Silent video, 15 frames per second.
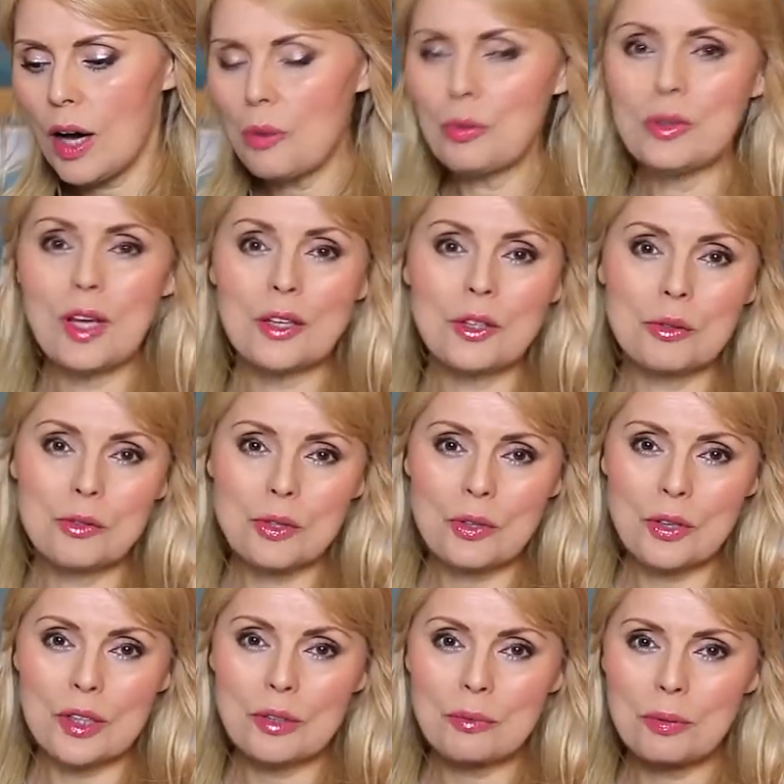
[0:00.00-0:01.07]
I would like you to
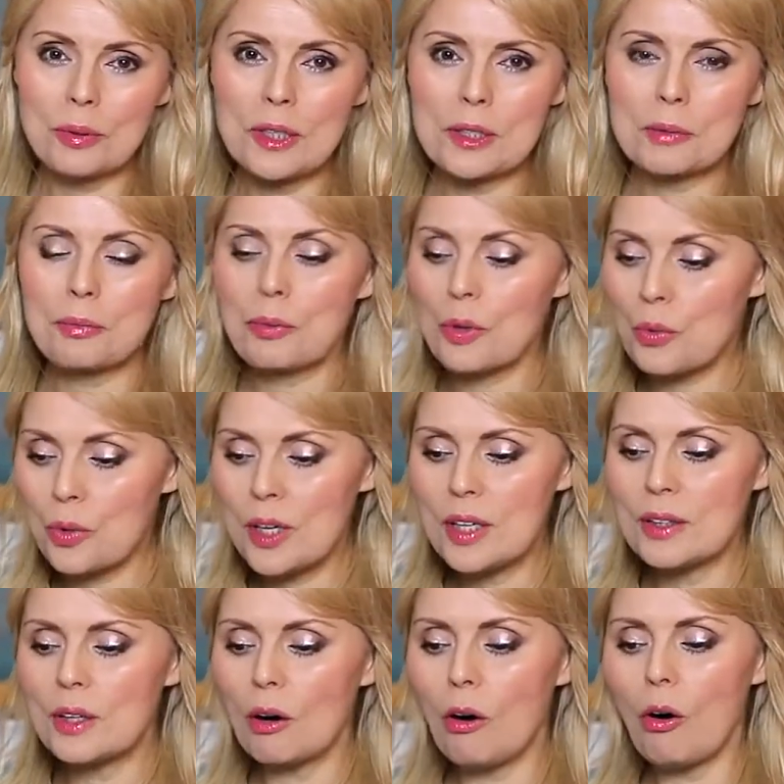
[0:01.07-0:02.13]
read, please
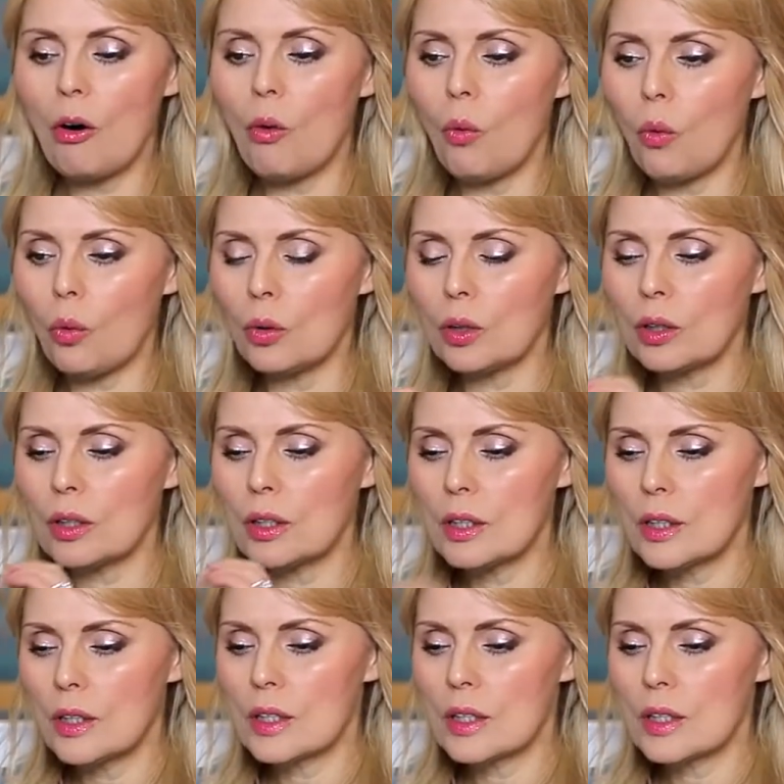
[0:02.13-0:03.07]
read the whole,